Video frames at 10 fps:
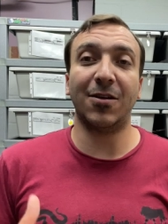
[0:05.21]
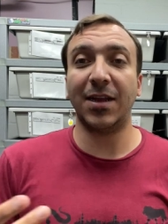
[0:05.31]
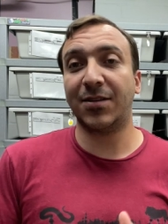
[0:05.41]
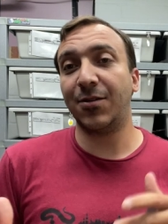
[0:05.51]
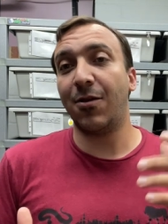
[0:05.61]
on
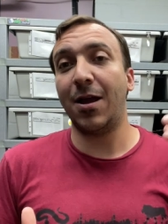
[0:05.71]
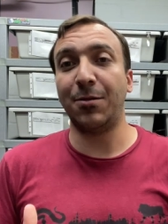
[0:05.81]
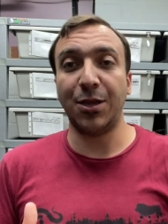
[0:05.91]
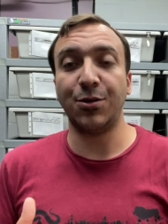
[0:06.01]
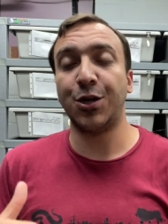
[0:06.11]
Instagram
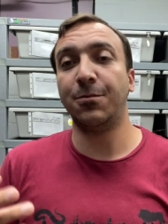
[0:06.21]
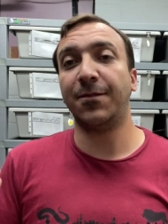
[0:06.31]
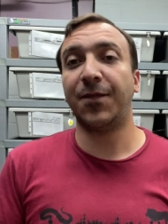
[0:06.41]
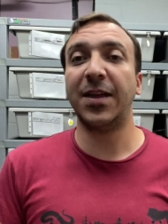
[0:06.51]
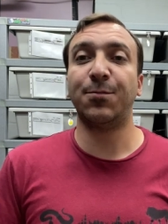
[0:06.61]
and YouTube
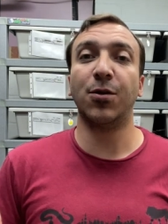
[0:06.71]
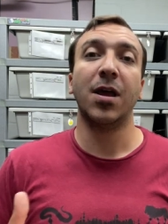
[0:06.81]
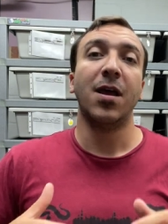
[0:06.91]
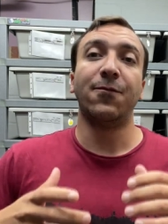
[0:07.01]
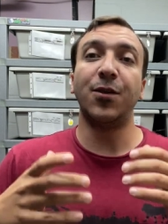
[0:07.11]
and Facebook
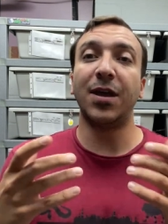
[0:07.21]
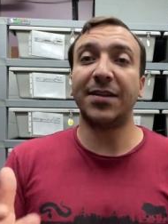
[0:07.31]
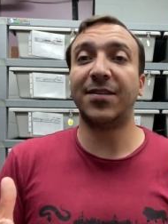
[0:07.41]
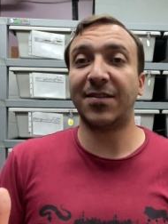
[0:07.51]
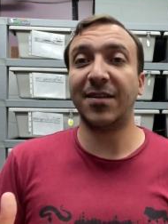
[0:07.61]
for you
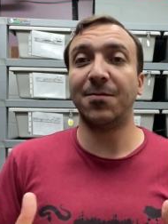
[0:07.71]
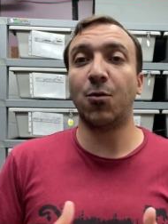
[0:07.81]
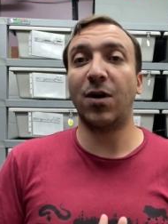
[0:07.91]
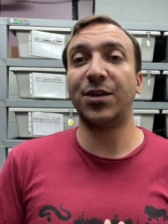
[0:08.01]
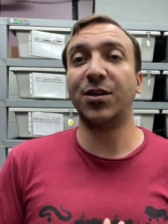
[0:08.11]
guys to send some
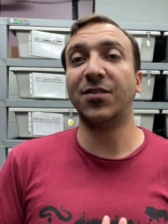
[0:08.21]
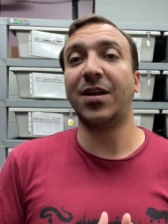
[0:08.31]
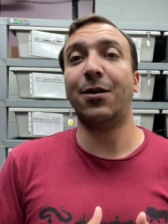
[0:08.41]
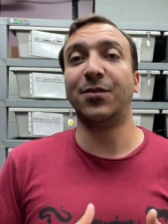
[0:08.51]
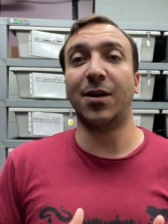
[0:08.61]
questions.
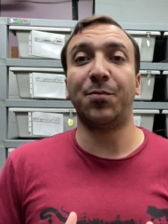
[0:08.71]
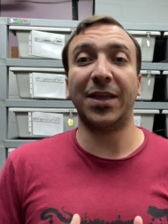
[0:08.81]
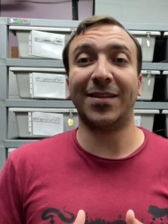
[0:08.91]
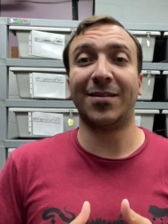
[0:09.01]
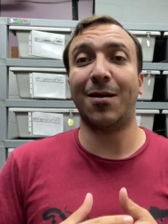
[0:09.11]
I was going to
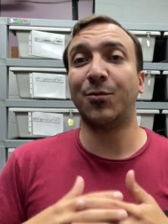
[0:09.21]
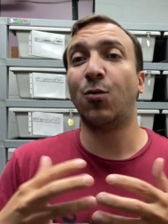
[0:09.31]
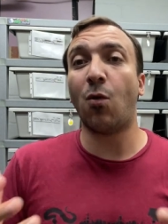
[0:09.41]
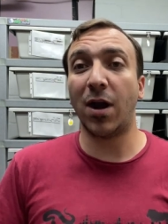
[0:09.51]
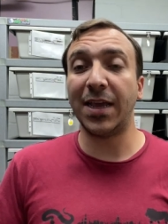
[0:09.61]
pick the top
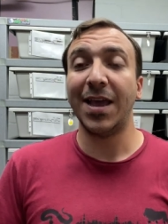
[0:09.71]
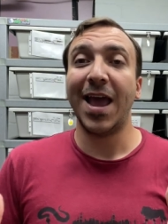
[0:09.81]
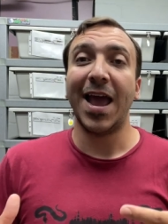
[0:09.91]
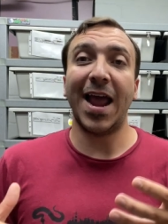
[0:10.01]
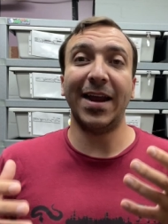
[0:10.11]
20
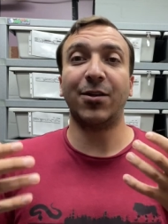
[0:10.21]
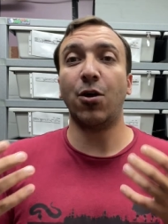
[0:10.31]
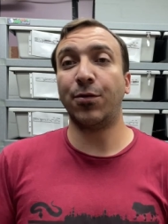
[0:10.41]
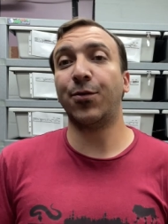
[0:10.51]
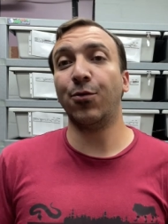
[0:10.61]
and
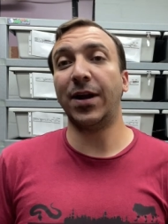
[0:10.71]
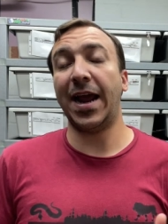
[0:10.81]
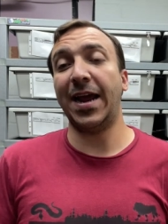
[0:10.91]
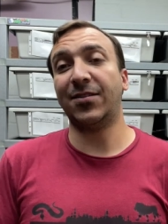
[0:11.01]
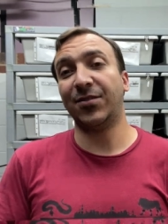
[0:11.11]
go through and
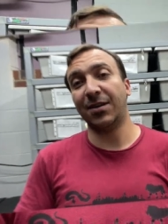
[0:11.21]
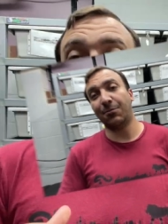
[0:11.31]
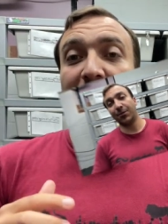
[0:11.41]
answer some of